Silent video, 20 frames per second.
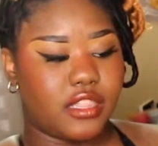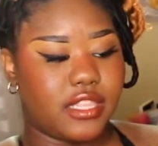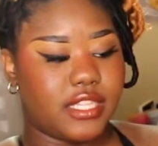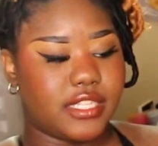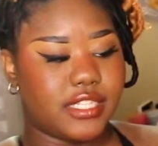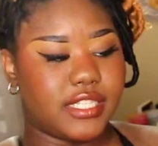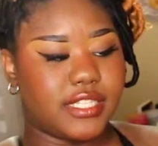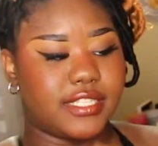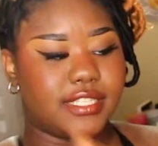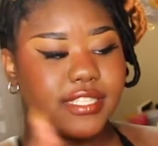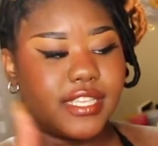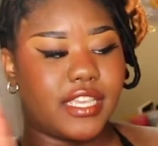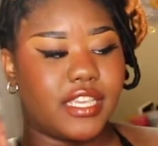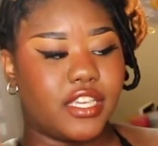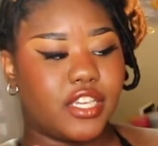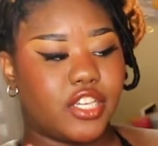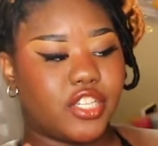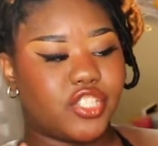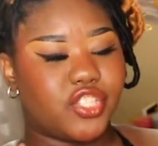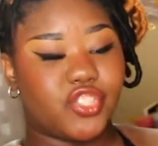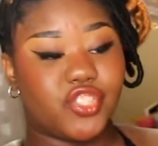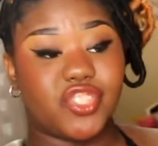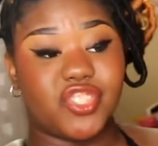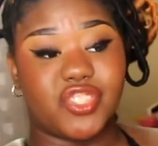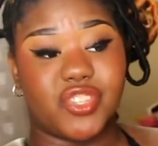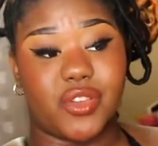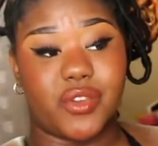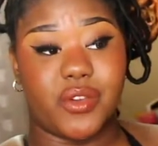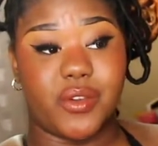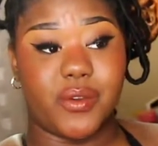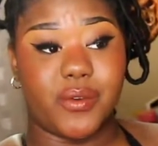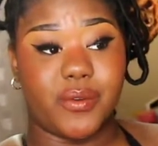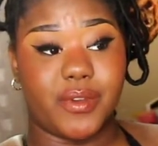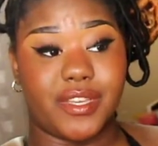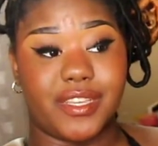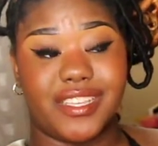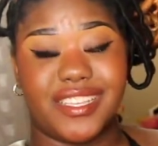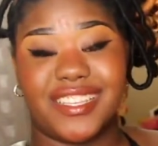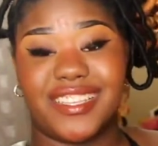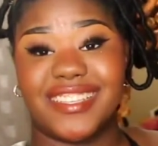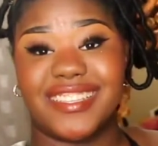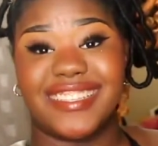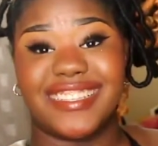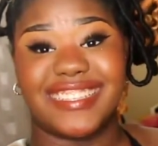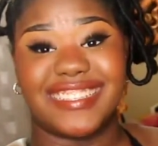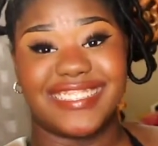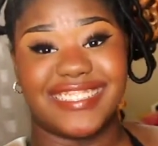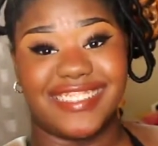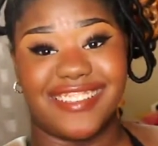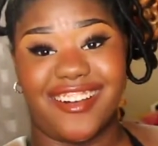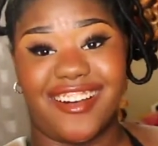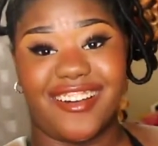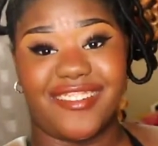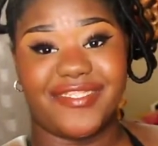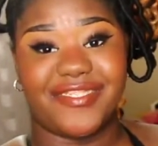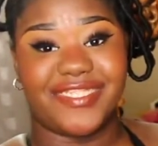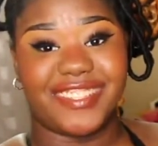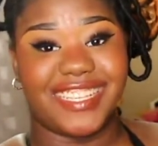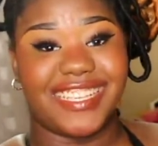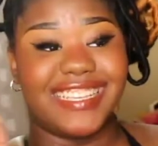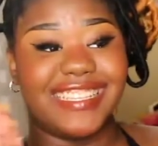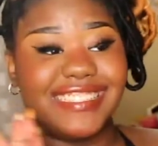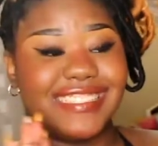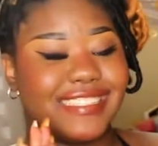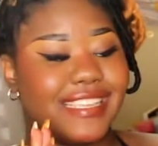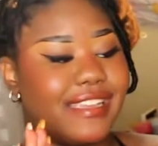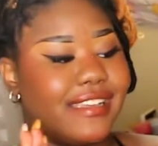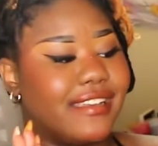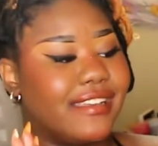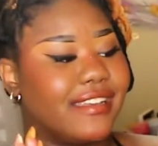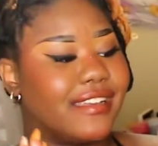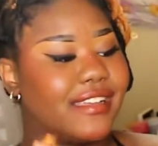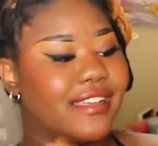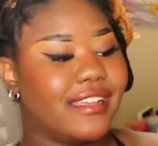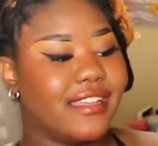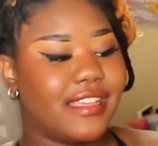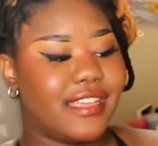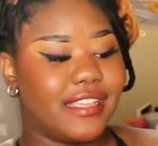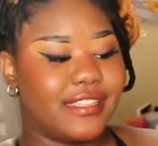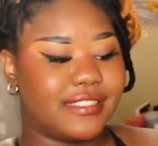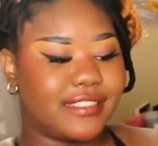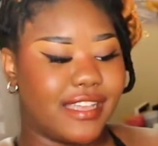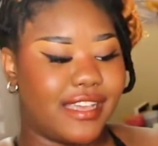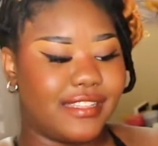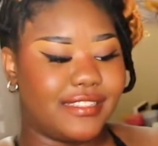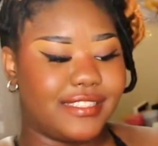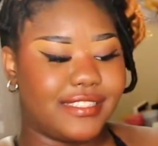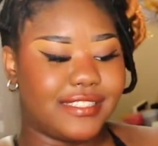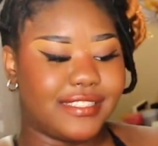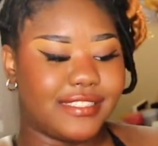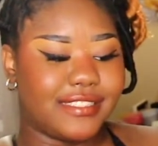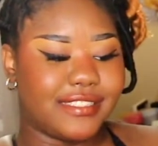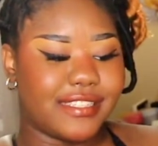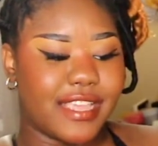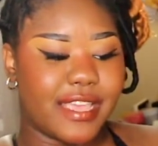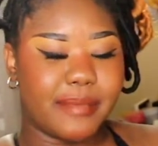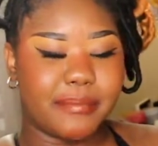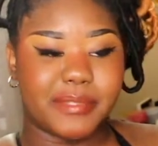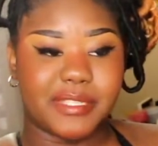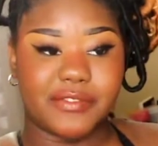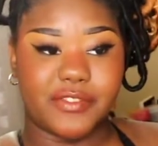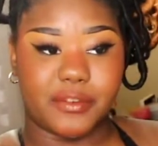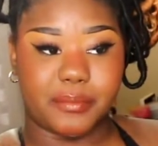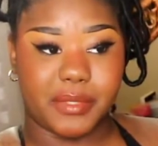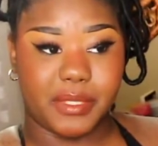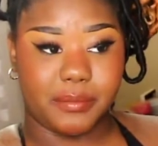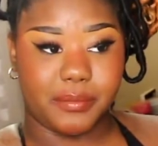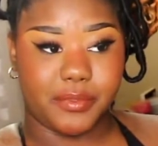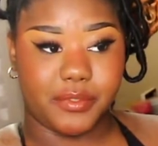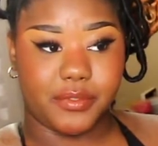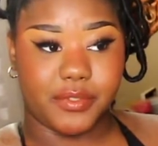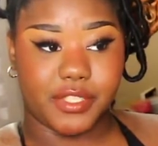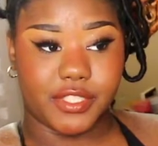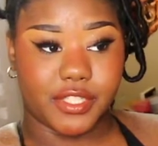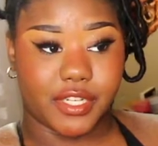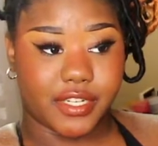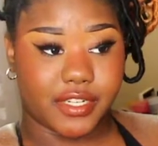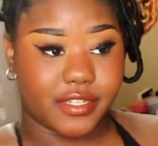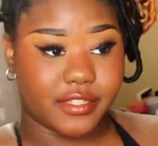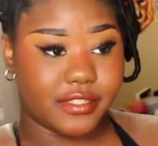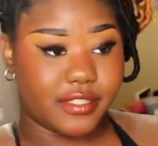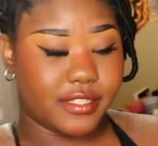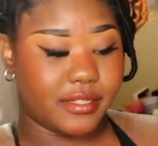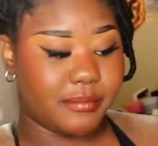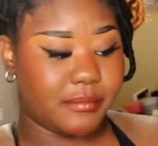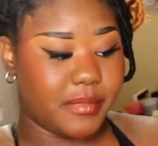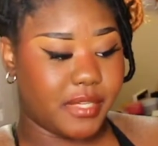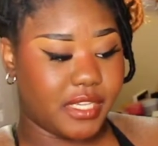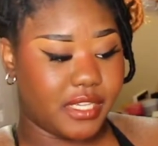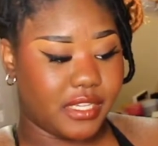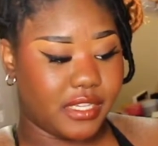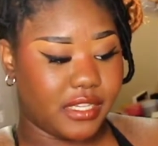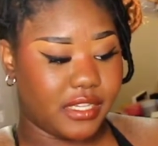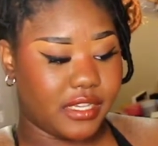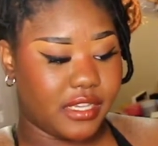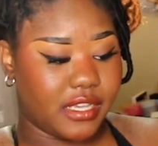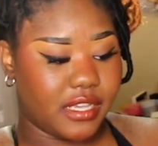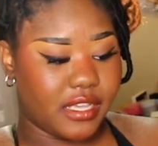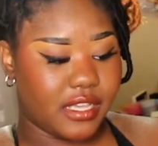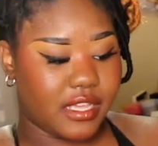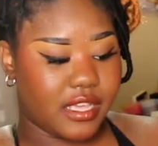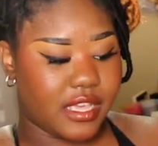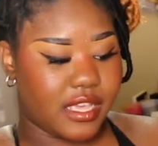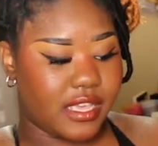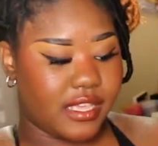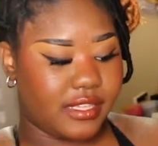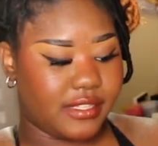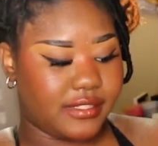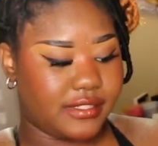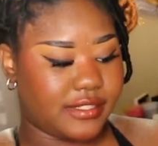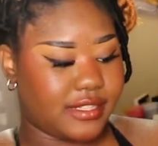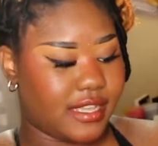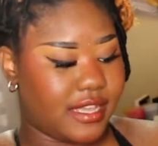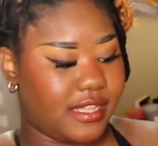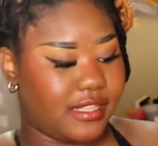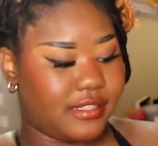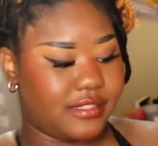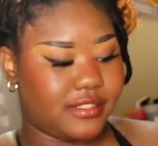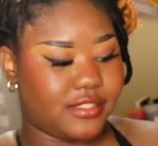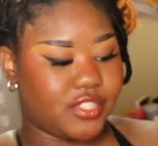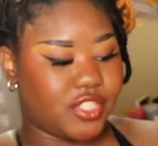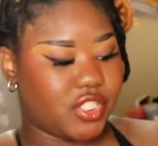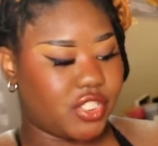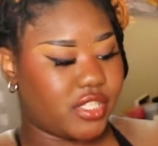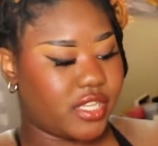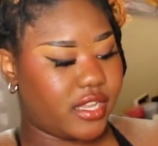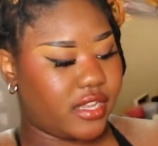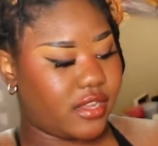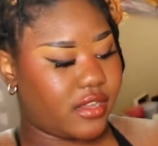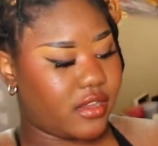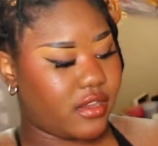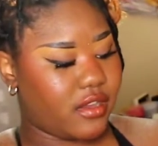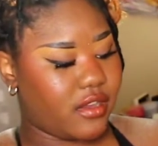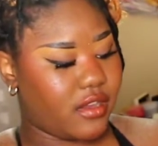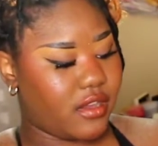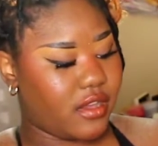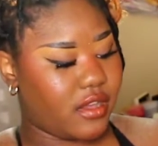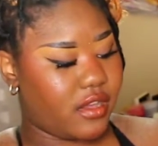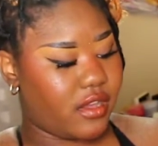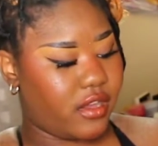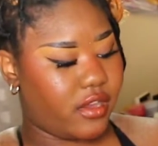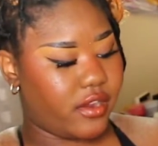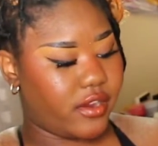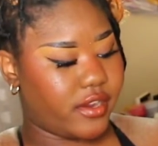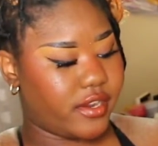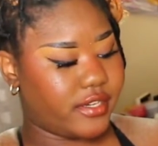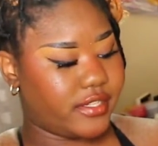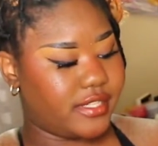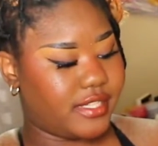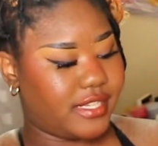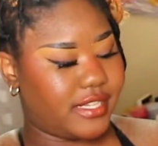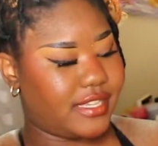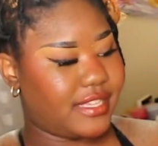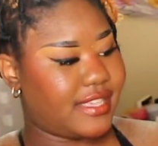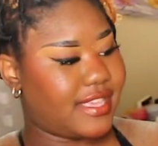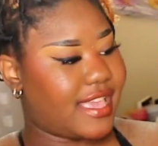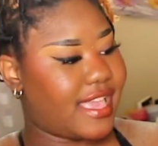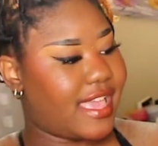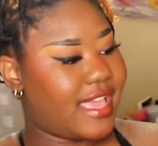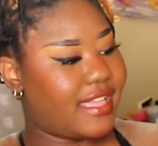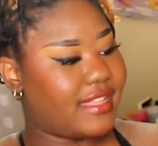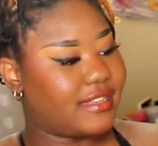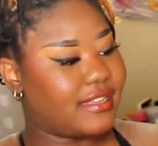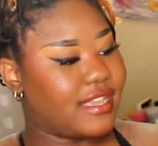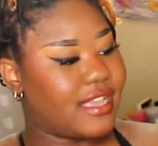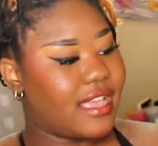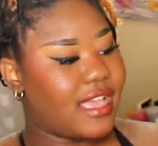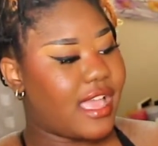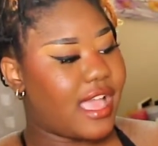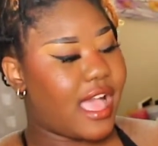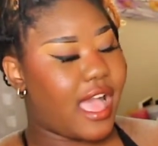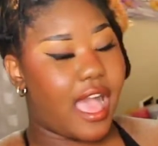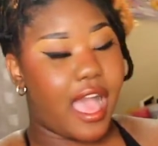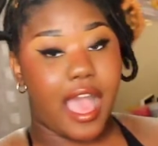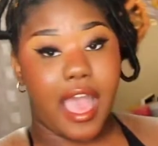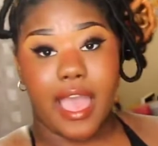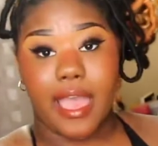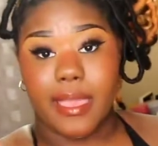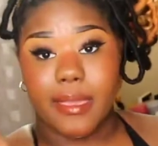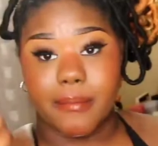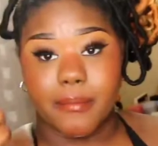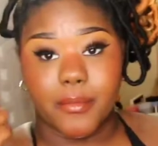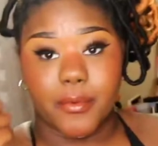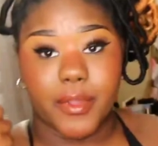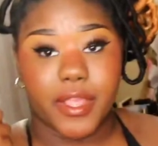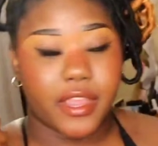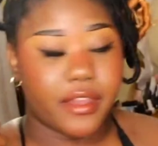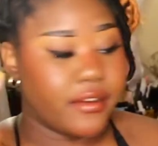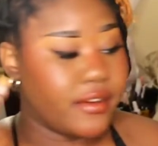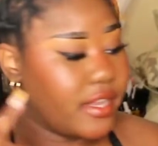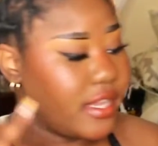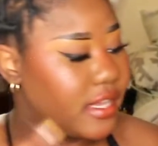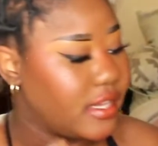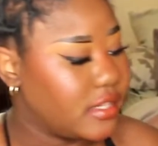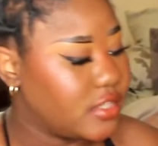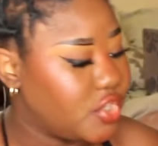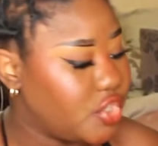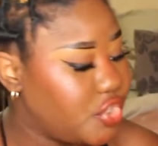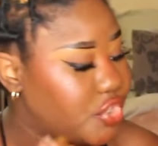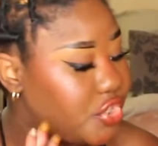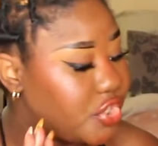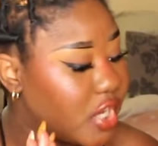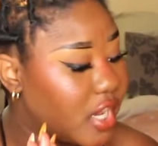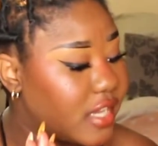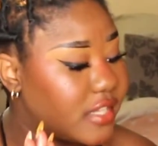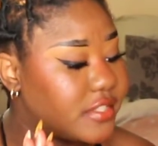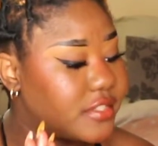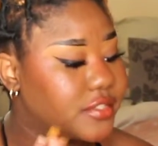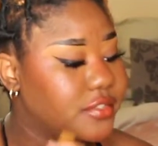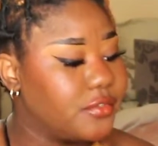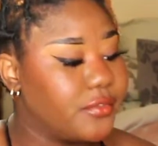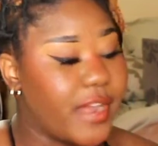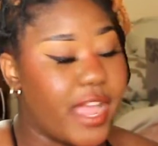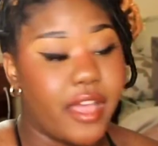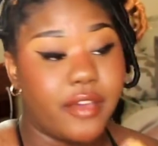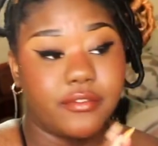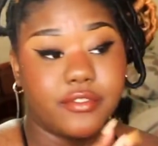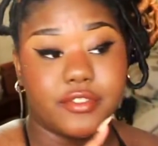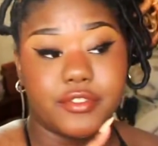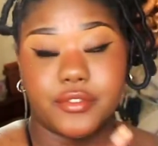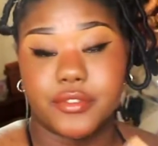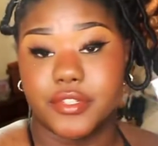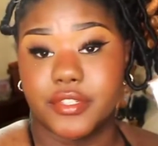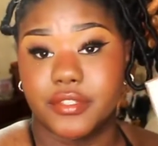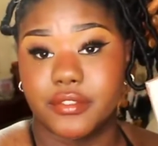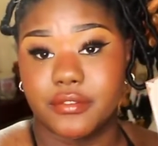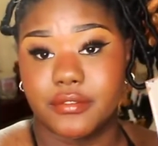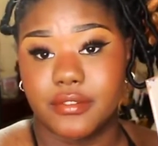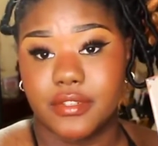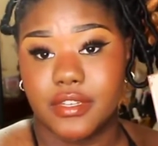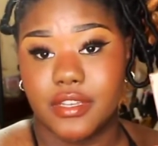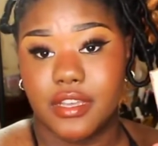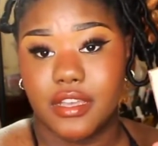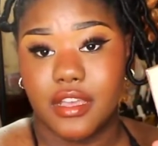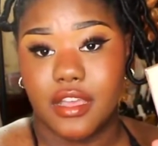this is like so soft. It's like, it's got steps for people who are darker than me. It's got just like, oh, hard to get. I'm wearing just Ground Crew